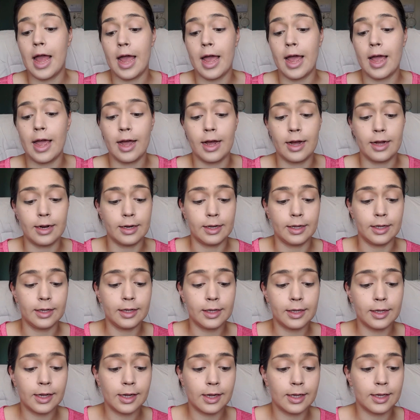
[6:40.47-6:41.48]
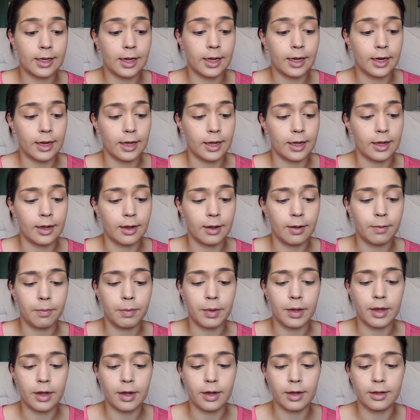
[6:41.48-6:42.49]
and this is exciting
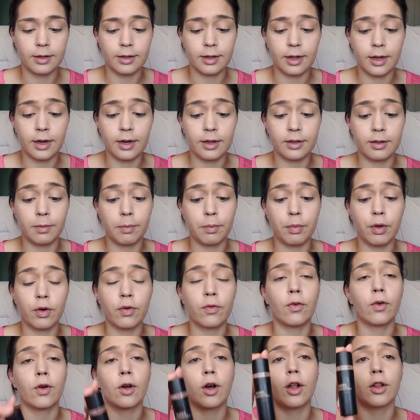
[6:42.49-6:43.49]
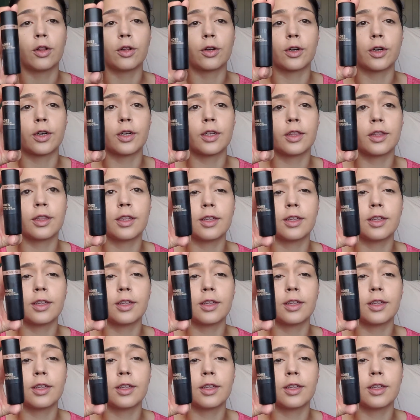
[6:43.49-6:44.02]
because it is a beautiful color.